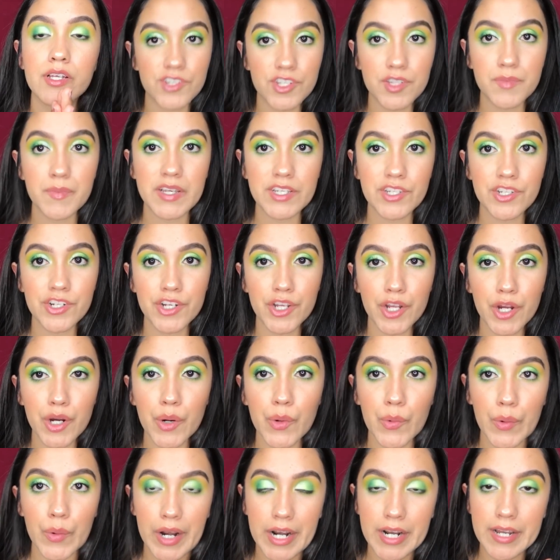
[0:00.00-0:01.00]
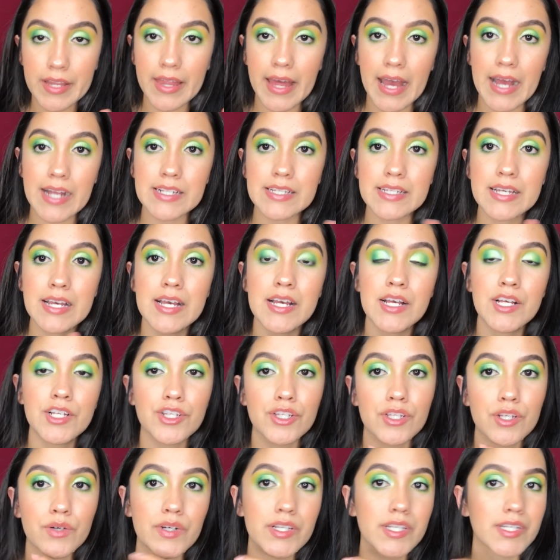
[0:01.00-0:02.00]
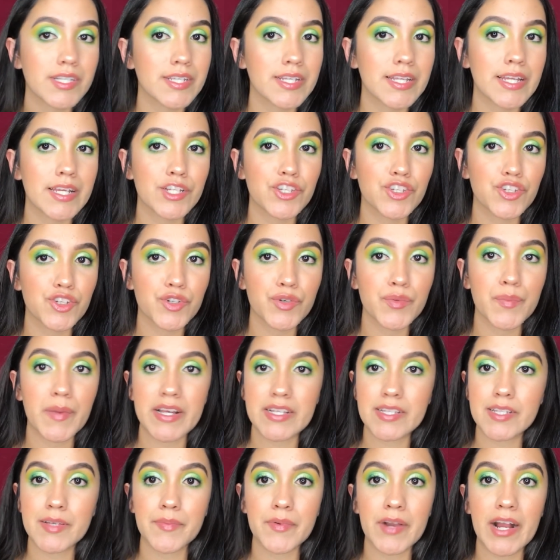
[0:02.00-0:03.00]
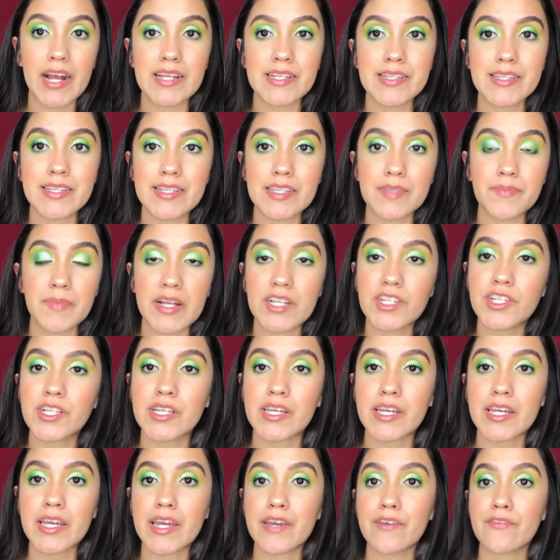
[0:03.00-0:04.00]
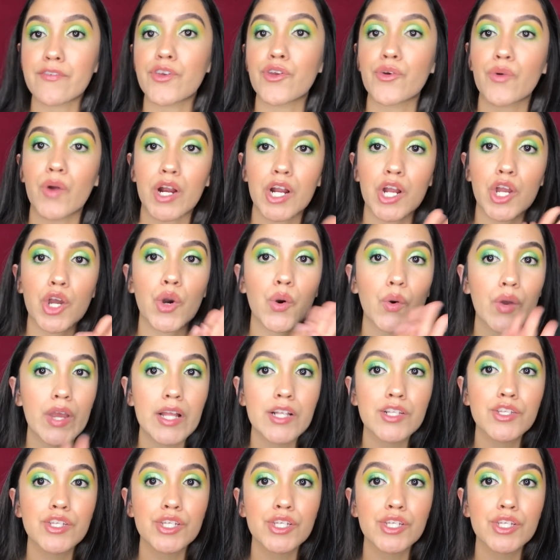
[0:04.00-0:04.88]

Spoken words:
Just make sure you're aware of that so it doesn't hit you by surprise, especially if you are going